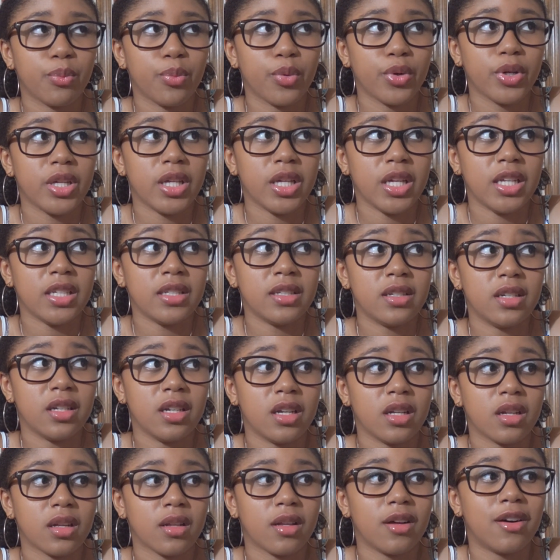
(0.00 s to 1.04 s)
pretty easy to
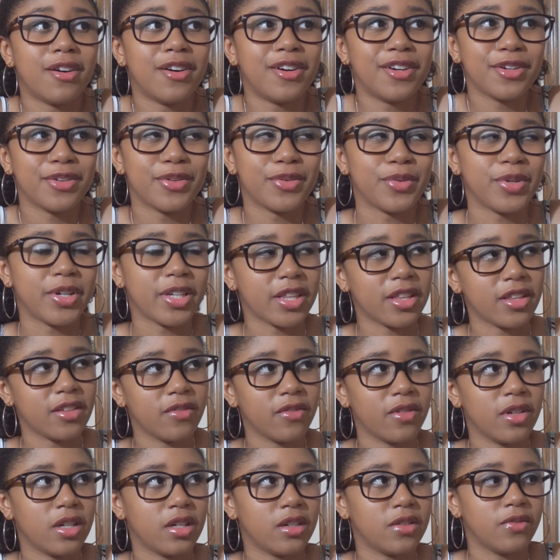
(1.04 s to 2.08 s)
get along with
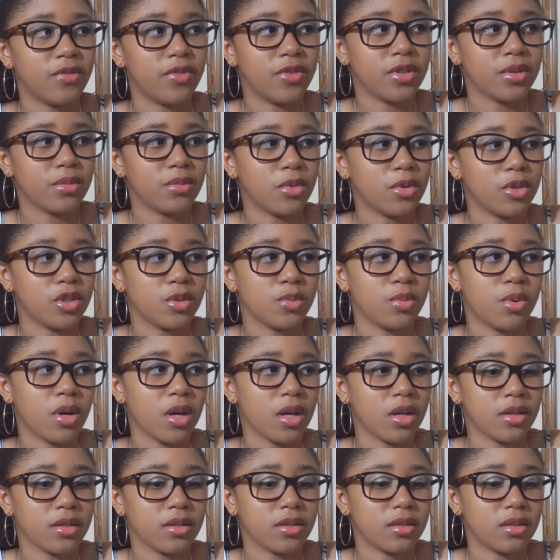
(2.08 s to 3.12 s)
um, for the most
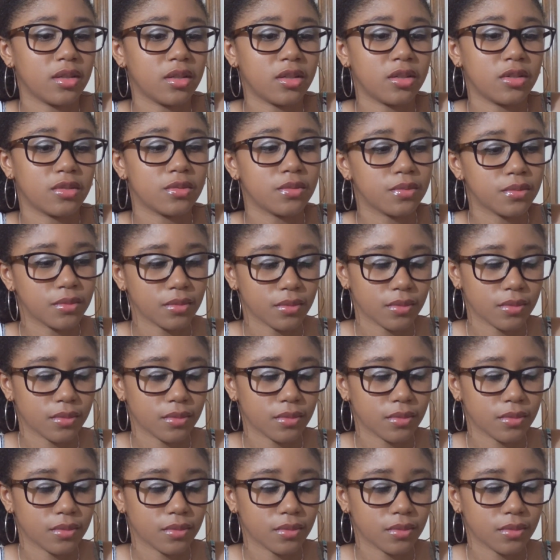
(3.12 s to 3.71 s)
part. So